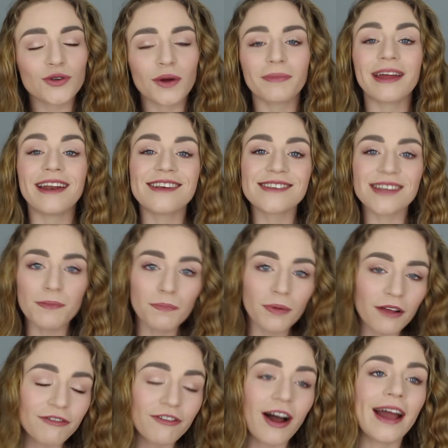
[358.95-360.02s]
so I'm going to
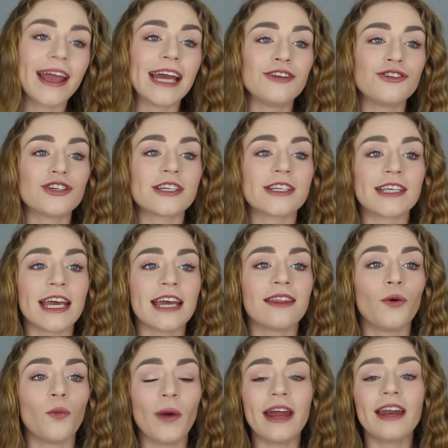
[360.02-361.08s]
simplify and just say
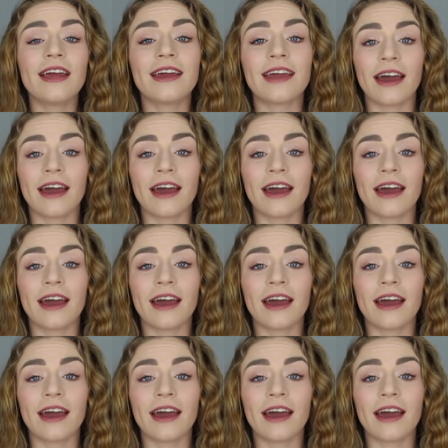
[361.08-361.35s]
that wearing